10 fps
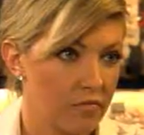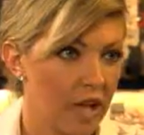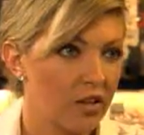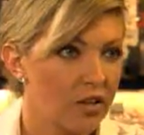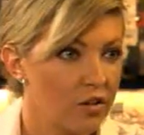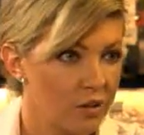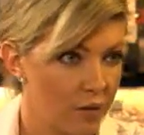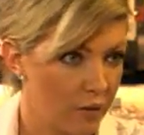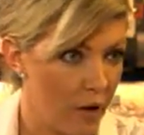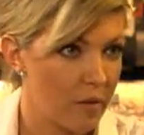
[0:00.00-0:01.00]
And good news
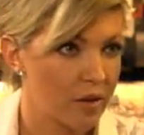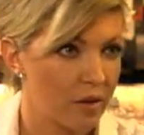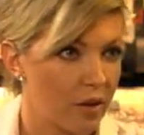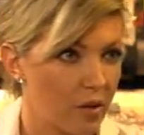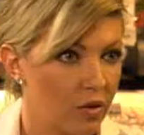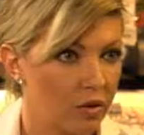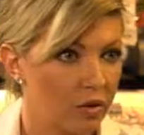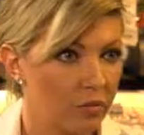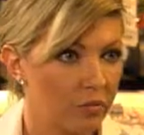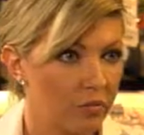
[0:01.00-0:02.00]
for farmers and
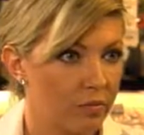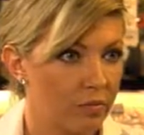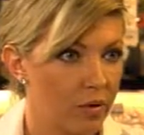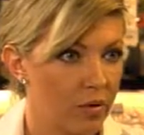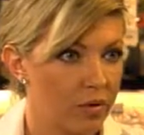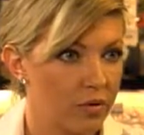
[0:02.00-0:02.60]
local produce.